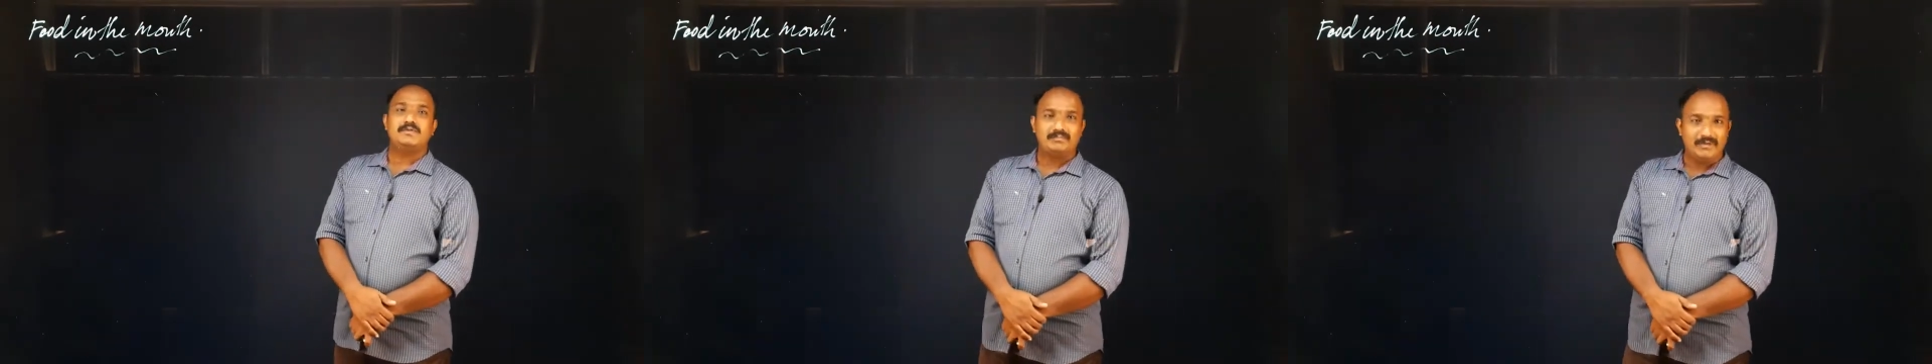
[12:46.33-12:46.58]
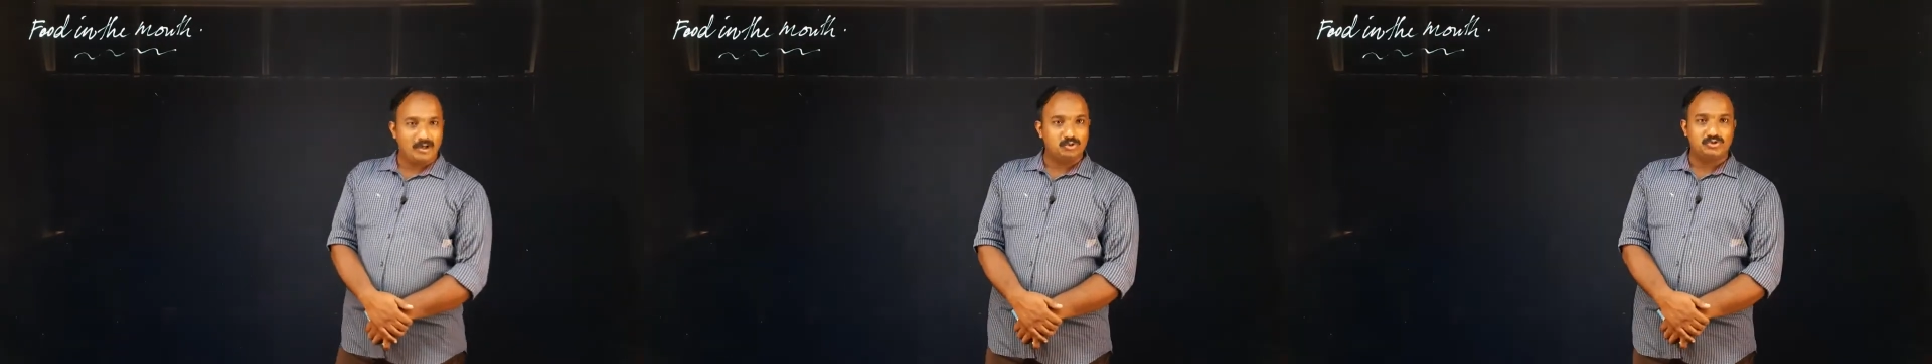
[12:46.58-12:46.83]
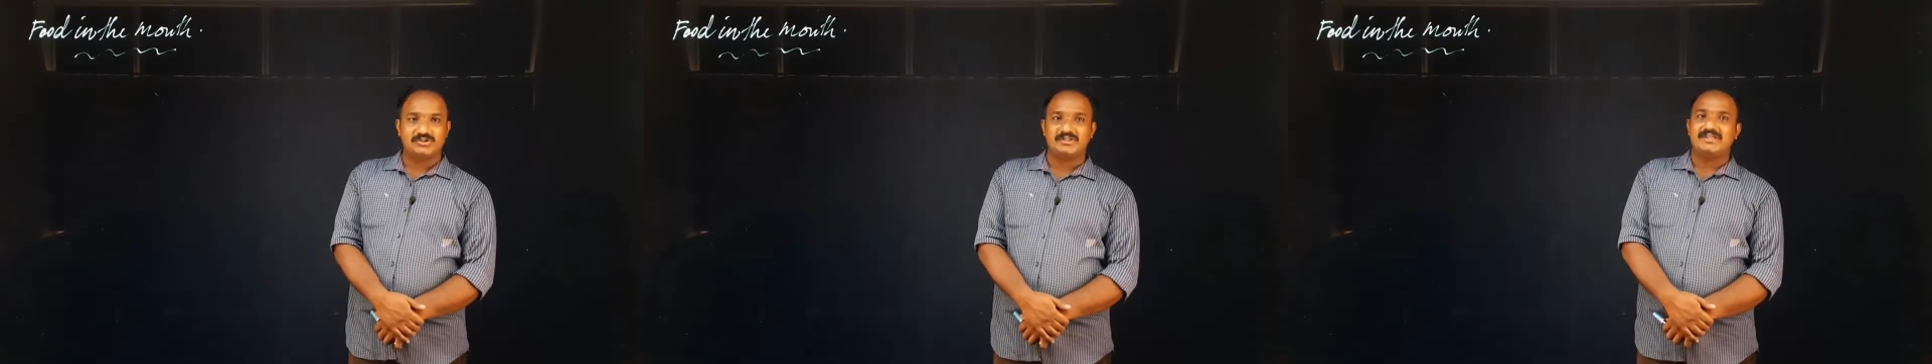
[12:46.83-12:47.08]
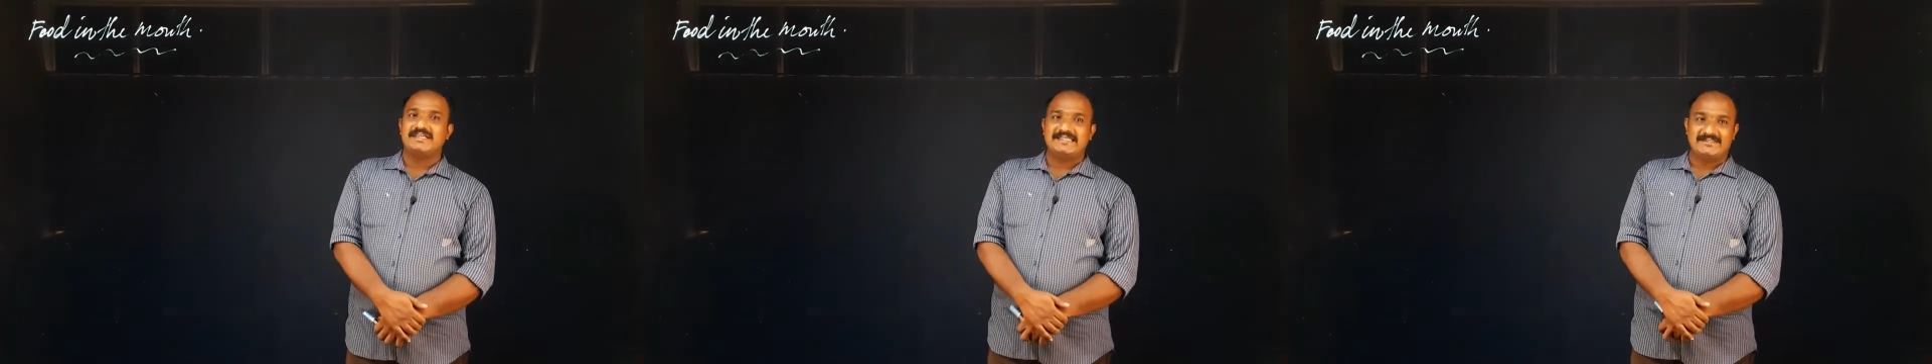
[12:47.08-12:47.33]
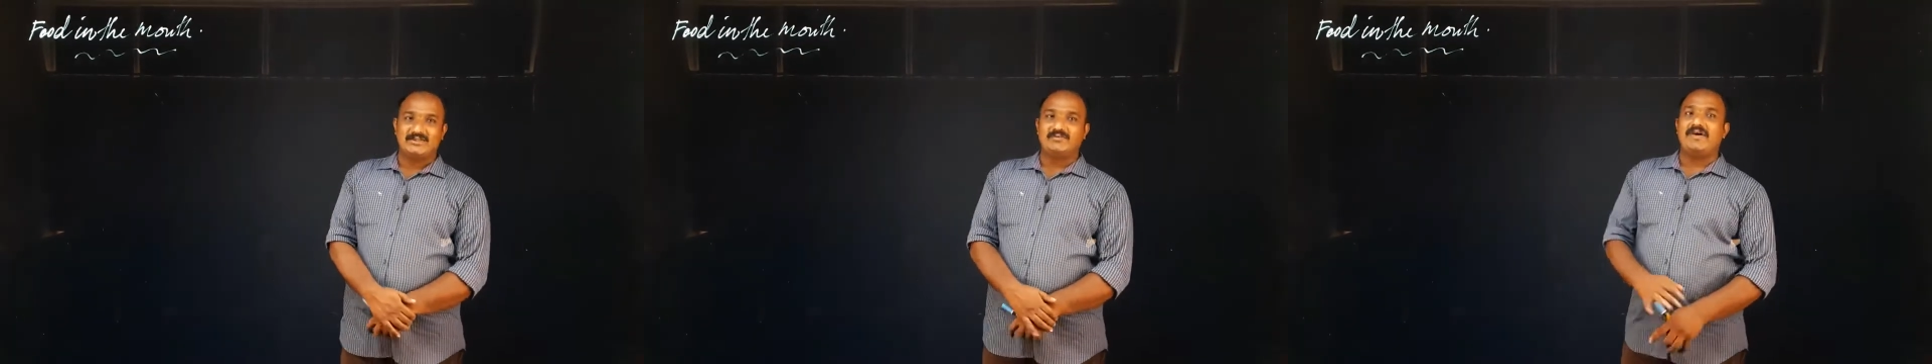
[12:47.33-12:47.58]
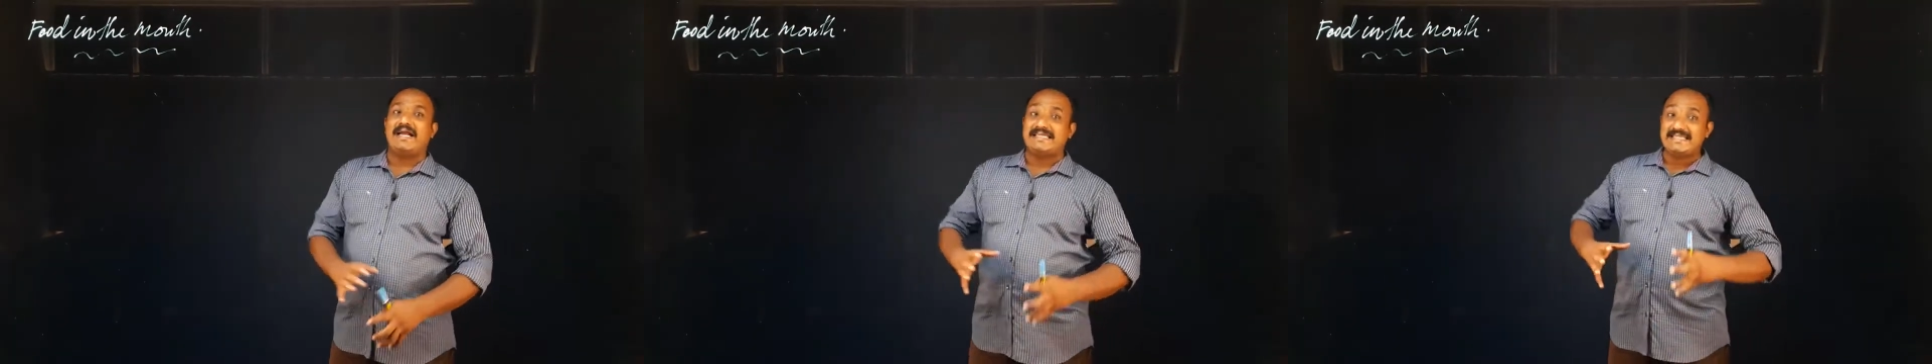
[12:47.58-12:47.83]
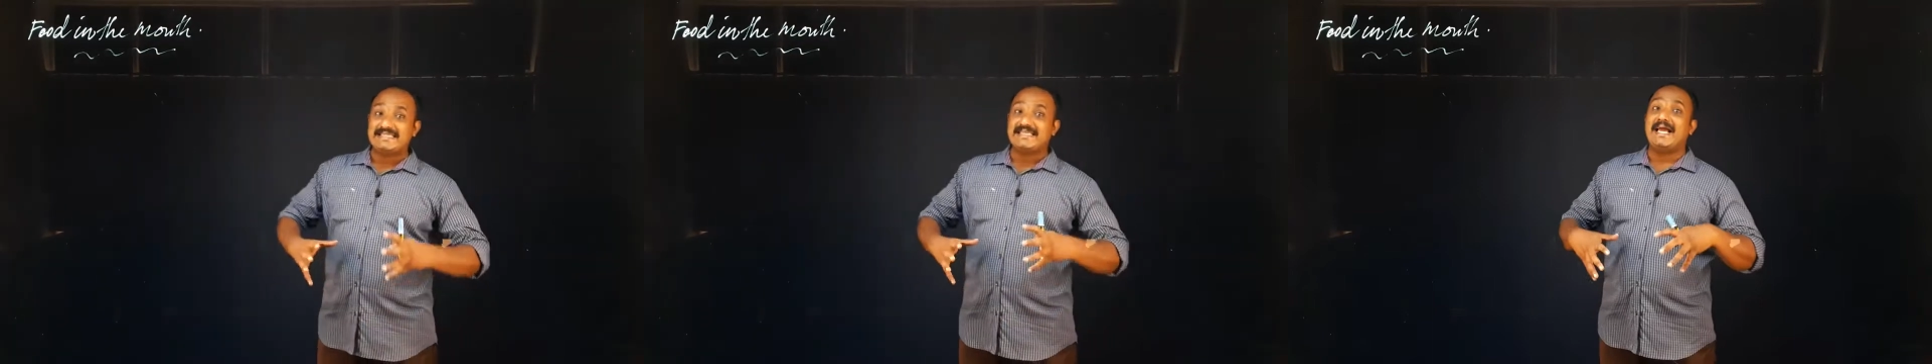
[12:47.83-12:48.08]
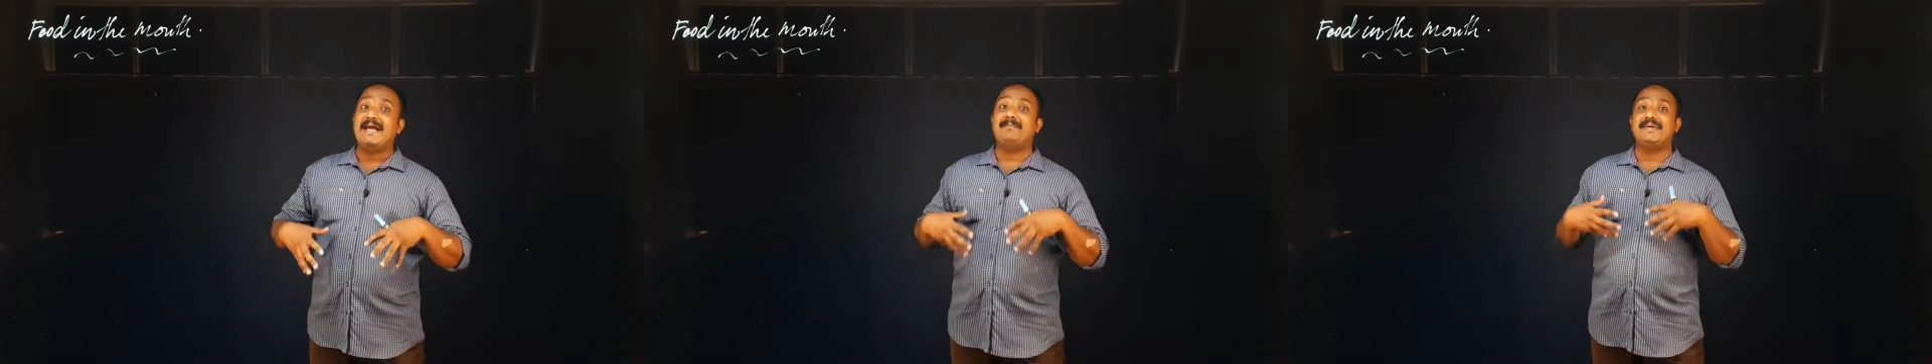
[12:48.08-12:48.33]
Mouth. So what is
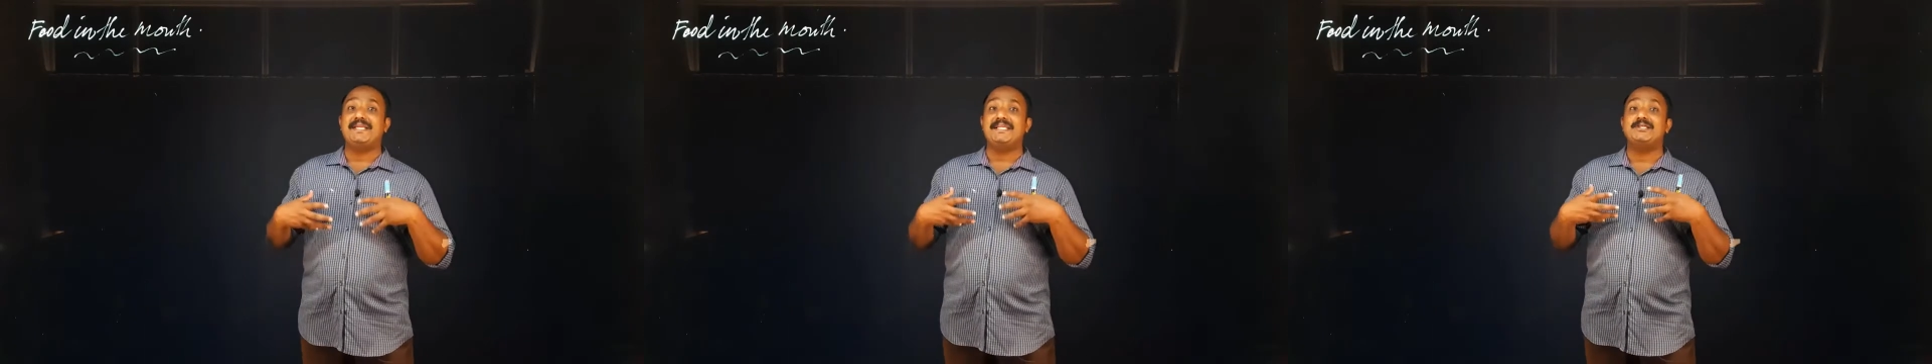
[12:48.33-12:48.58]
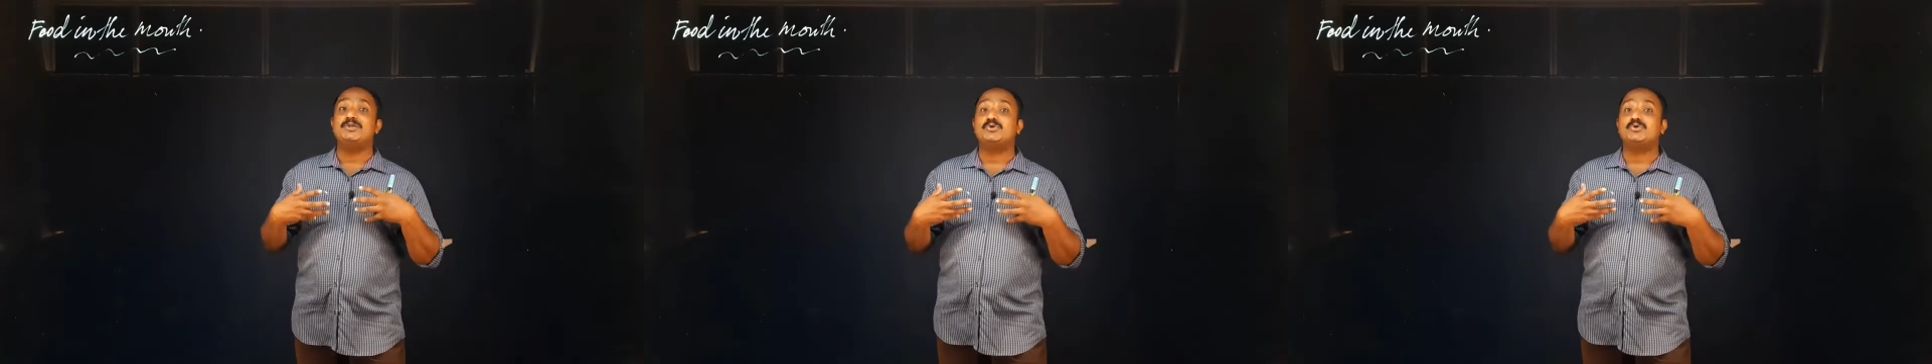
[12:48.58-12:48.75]
happening